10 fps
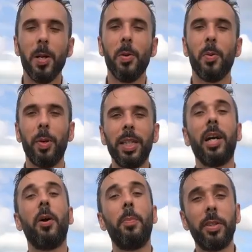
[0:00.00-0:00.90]
With
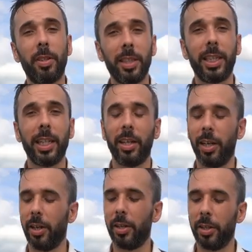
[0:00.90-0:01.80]
our Boston
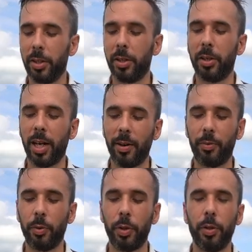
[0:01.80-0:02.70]
shaker, you're gonna have
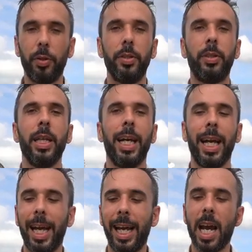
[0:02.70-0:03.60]
to use
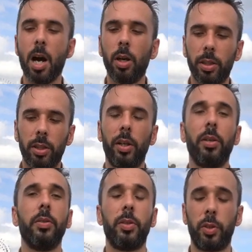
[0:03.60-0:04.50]
a
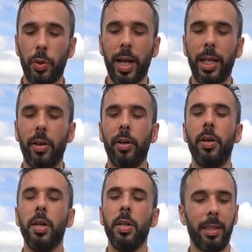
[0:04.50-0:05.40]
Hawthorne strainer.
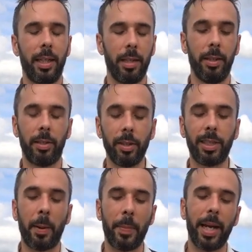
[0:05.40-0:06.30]
Those
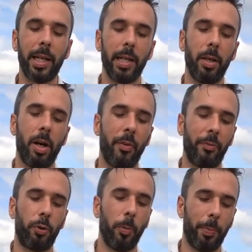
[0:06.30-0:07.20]
are made
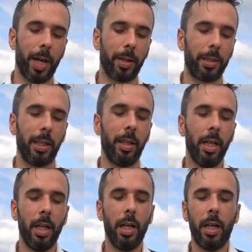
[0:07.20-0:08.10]
of two parts,
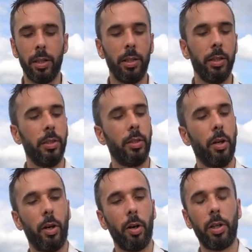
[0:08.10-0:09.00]
the
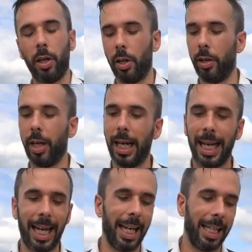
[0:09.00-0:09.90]
holder
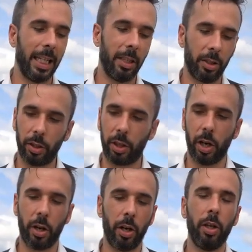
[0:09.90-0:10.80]
and the
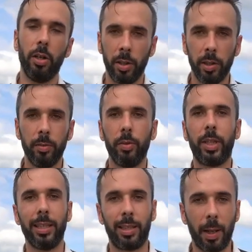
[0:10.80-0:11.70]
coil. You
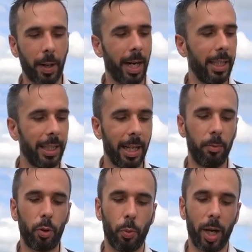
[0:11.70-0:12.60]
can separate them
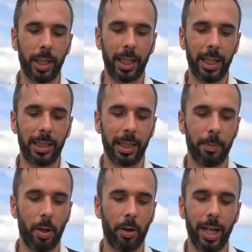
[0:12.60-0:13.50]
to wash it more